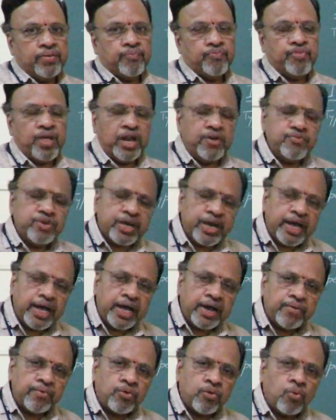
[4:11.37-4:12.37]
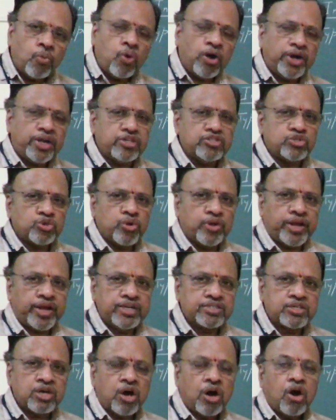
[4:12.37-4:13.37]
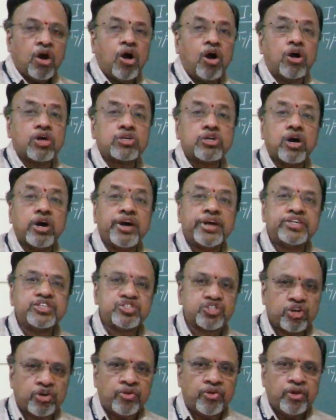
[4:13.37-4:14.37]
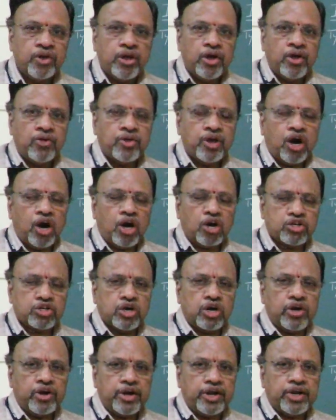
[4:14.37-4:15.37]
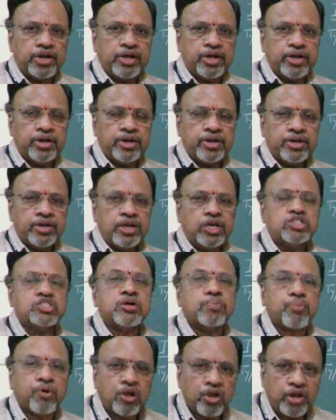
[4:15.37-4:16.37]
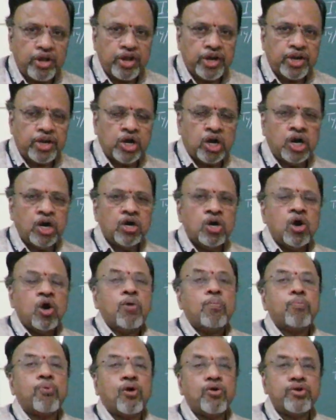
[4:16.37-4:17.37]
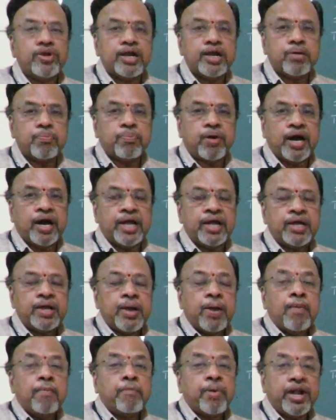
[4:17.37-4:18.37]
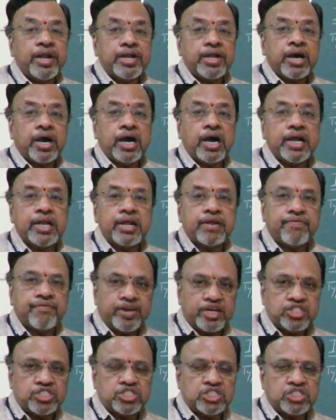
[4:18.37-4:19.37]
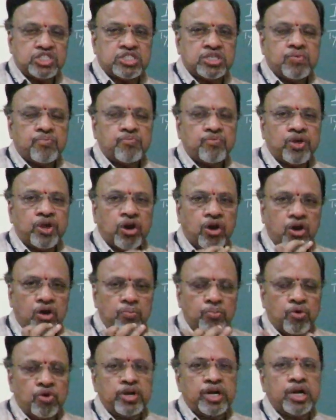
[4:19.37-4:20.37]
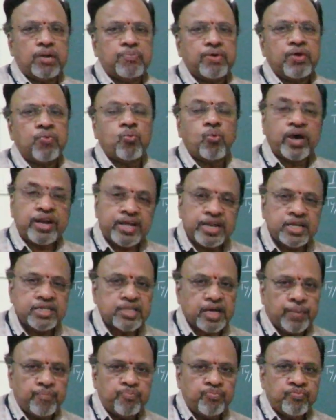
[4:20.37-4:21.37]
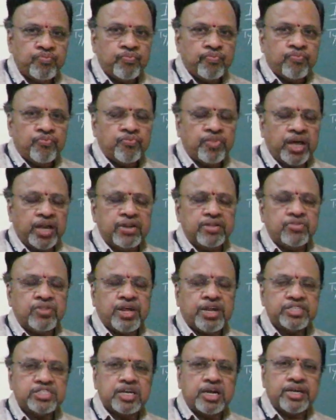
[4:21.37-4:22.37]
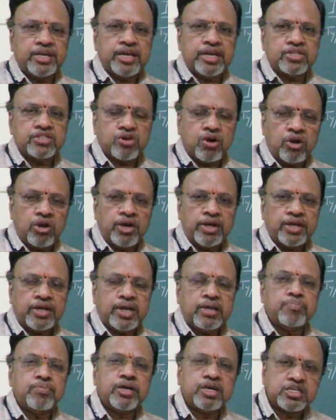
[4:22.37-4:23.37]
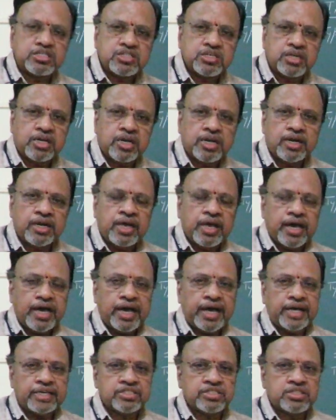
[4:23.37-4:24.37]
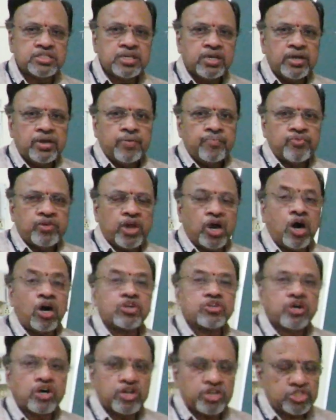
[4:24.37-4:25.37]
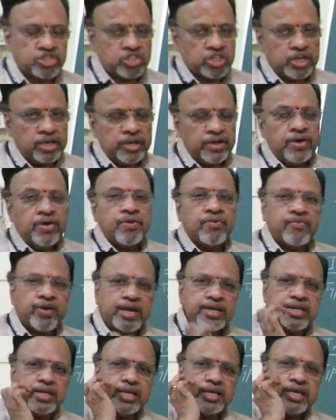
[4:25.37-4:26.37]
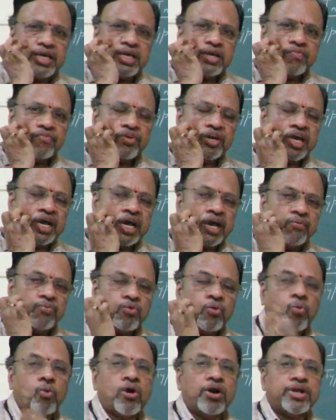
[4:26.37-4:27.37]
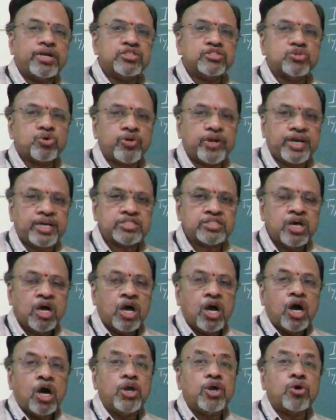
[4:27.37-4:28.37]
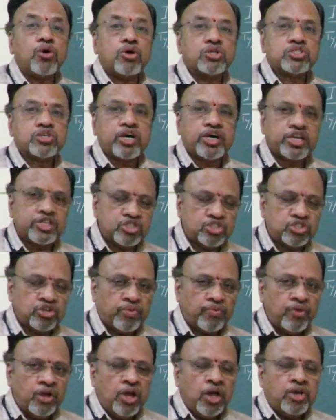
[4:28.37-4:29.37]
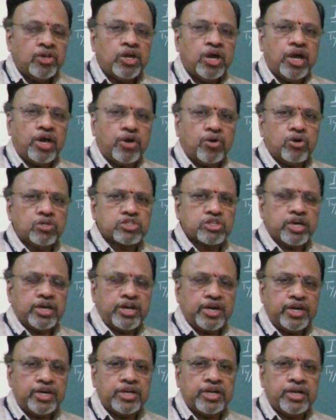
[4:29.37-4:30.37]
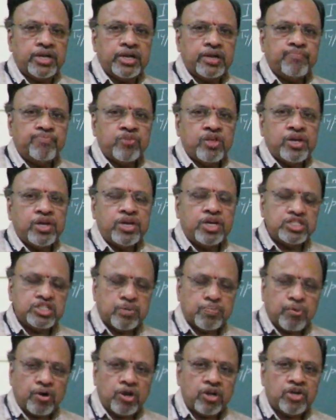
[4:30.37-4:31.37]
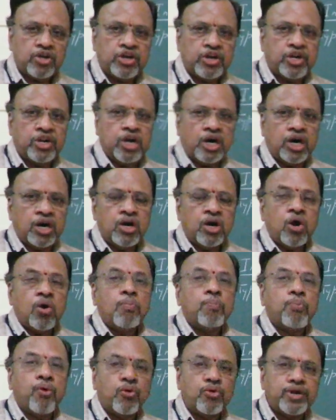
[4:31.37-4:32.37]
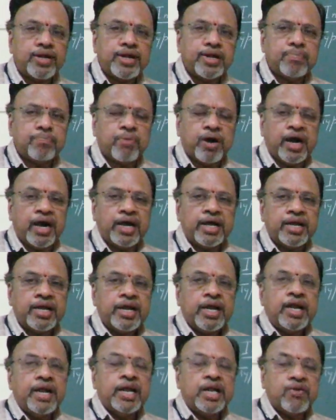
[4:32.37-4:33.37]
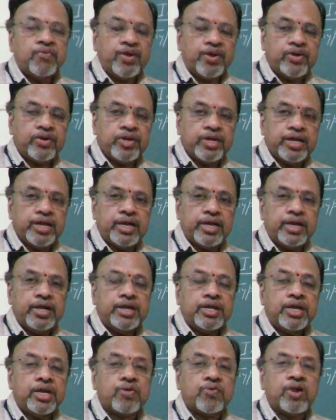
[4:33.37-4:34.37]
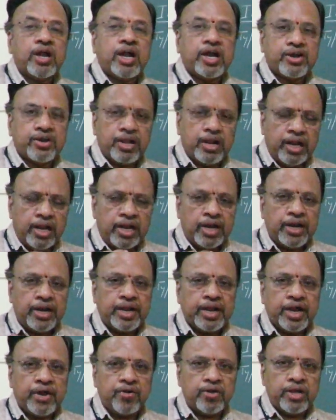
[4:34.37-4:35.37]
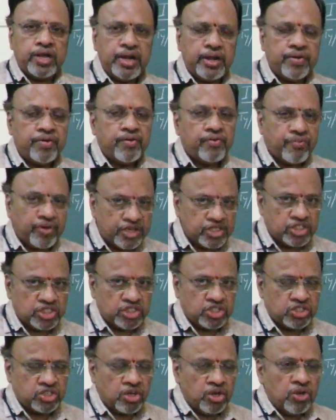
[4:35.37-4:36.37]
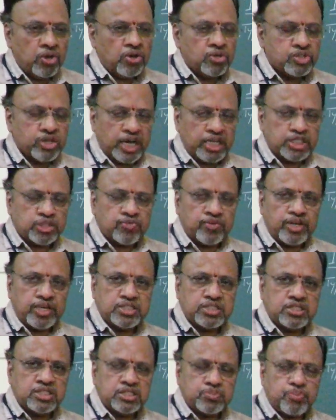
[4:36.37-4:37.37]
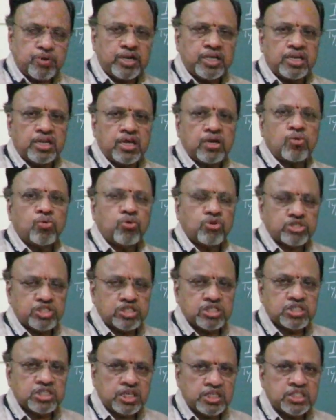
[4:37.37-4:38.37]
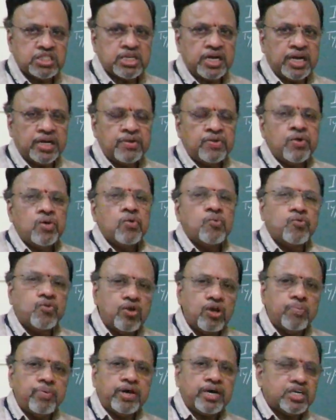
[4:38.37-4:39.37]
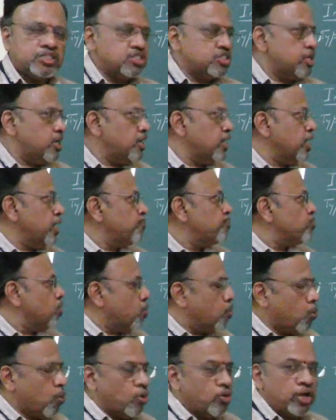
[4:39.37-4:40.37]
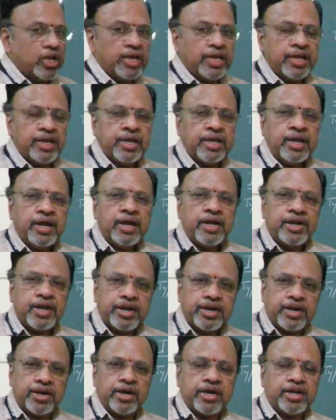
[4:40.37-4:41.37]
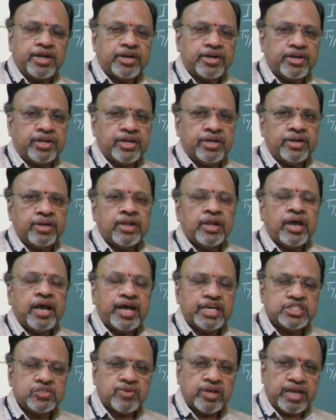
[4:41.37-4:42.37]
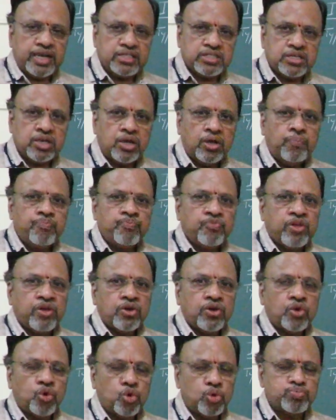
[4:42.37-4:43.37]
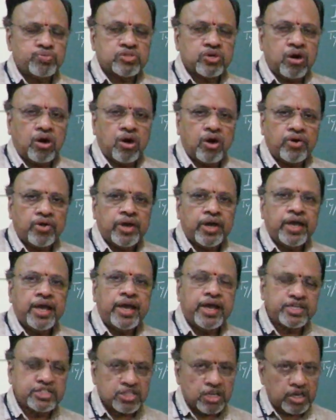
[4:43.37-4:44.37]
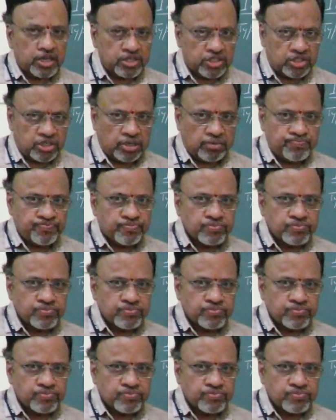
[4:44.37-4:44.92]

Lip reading: Then we have what is known as octahedron. A octahedron is a polyhedra bounded by pentagonal faces. They are all bounded by one another. Then the resulting solid can be considered as a octahedron. Finally, we have what is known as icosahedron. A icosahedron is a polyhedra bounded by 20 equilateral triangular faces. So as far as this particular course is concerned, we will be considering only tetrahedron as well as cubes or hexahedron.